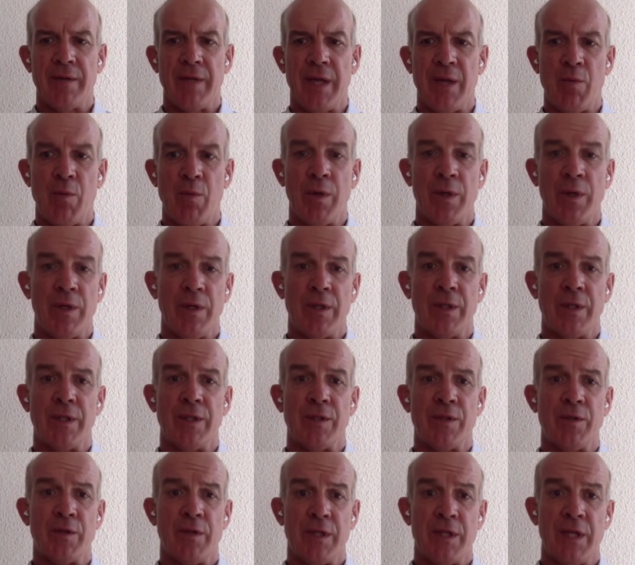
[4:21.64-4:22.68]
they want you to
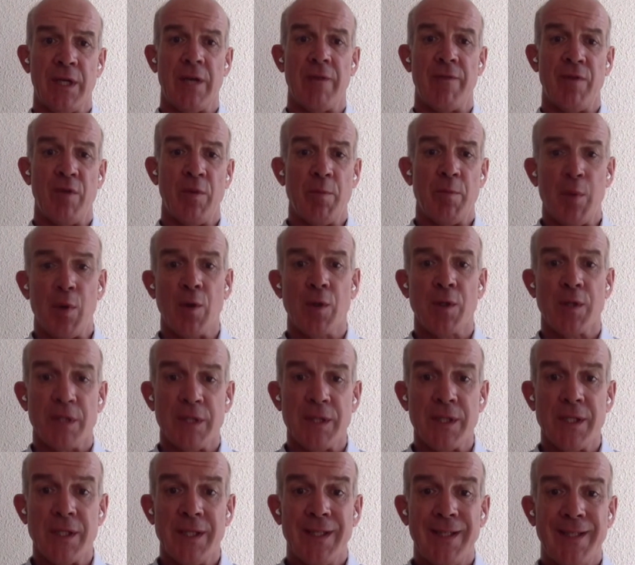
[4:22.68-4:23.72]
sort of tick a few
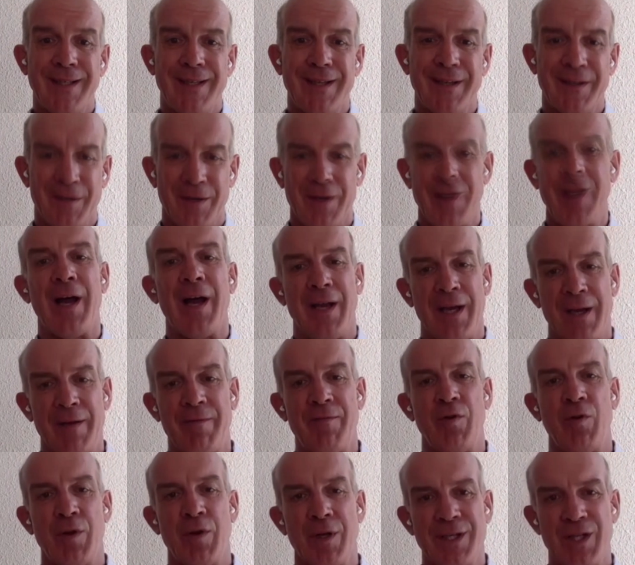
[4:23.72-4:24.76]
boxes and a
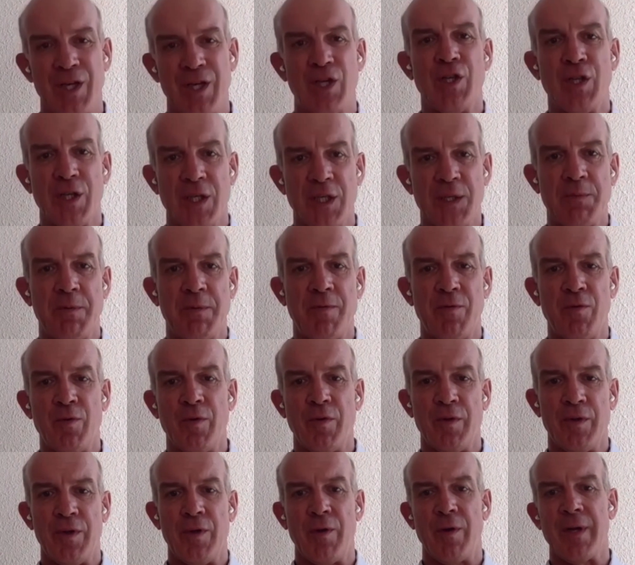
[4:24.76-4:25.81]
few conditions
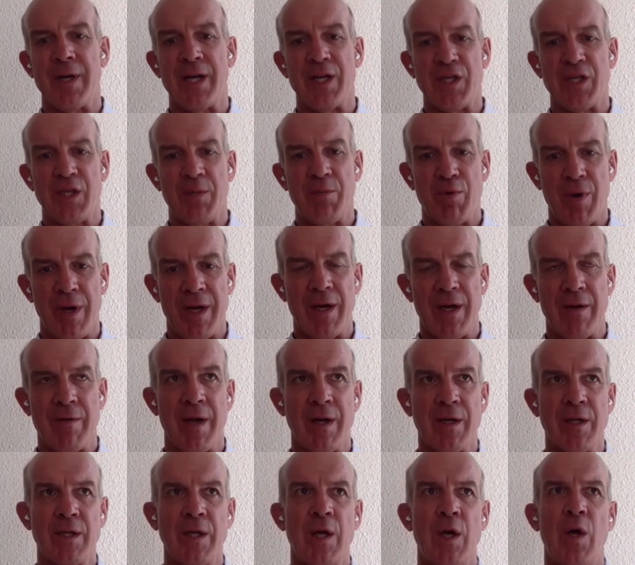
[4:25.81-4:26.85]
before you can actually break
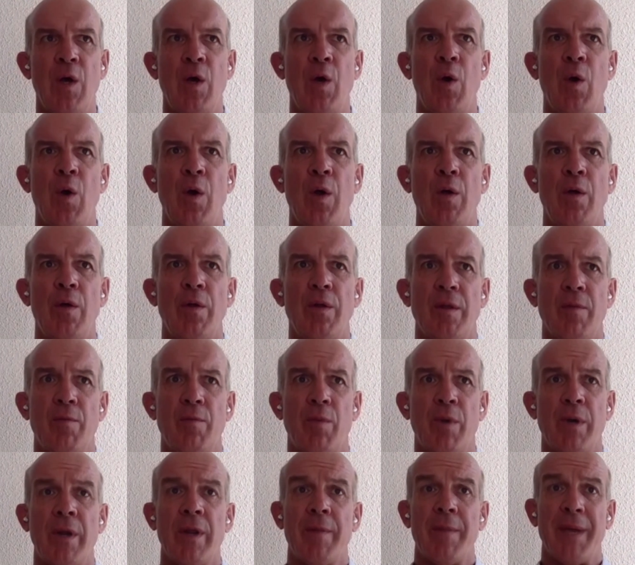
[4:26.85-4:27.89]
ground.
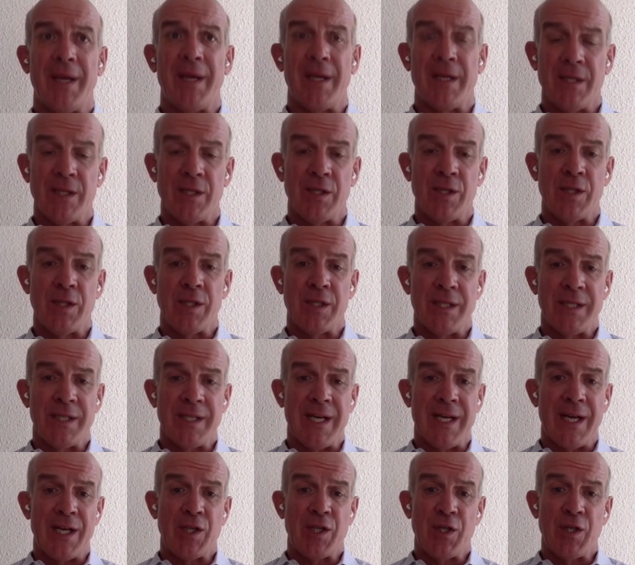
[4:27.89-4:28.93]
One of the main conditions
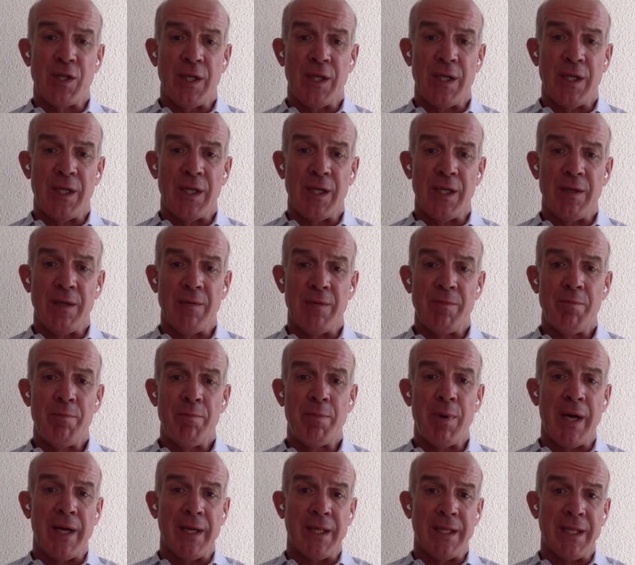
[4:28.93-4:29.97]
is actually
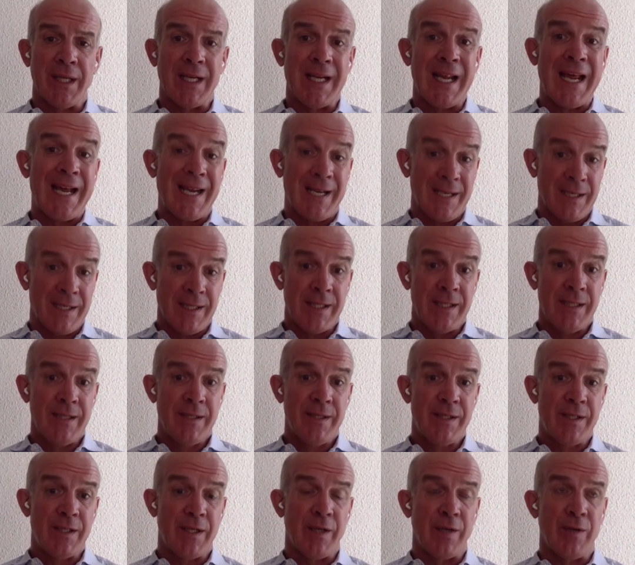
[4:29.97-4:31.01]
buying the land.
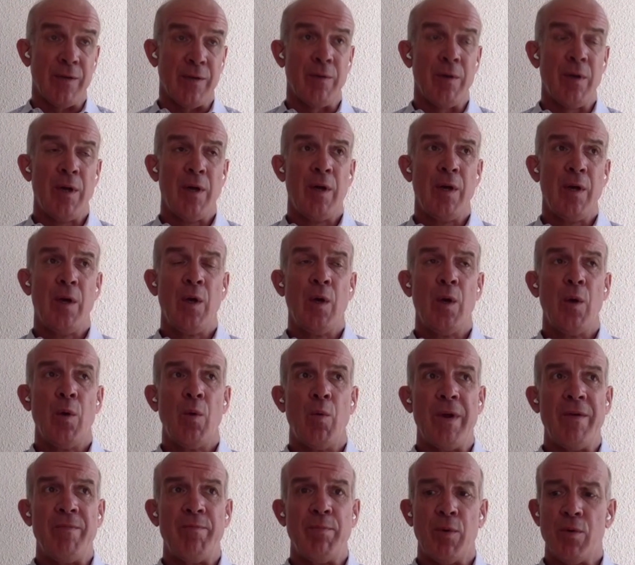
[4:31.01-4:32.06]
So
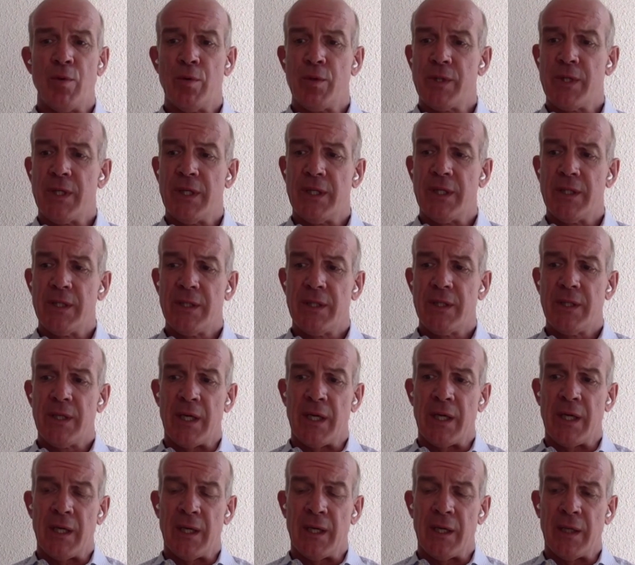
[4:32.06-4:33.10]
we bought
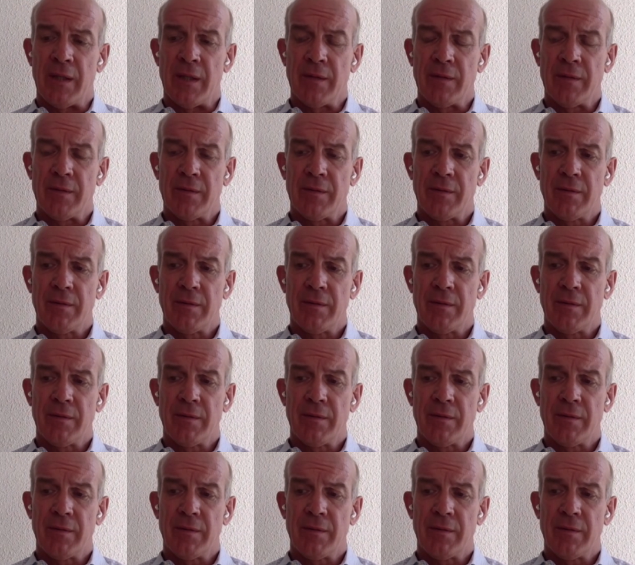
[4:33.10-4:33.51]
85%